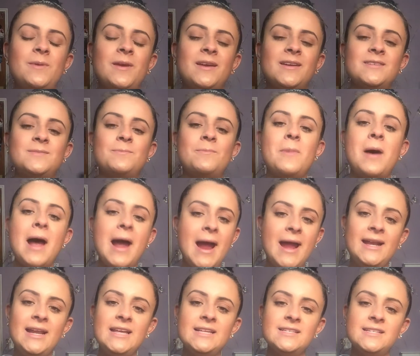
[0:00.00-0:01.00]
because
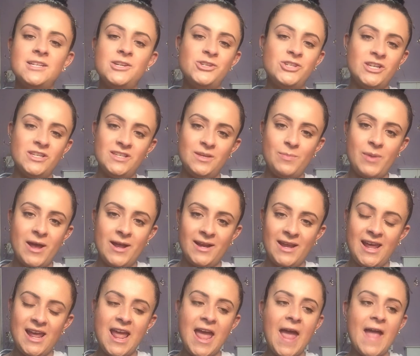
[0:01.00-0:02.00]
mine isn't a JC
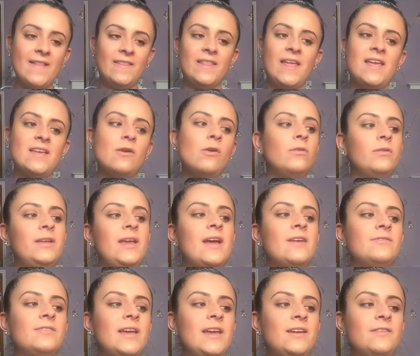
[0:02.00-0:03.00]
Penney and they only
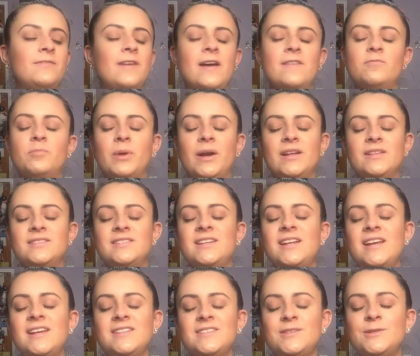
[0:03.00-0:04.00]
have like 5 brands in
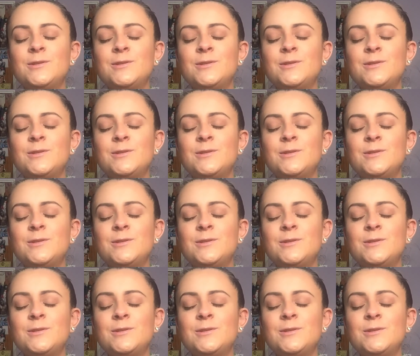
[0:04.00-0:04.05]
it.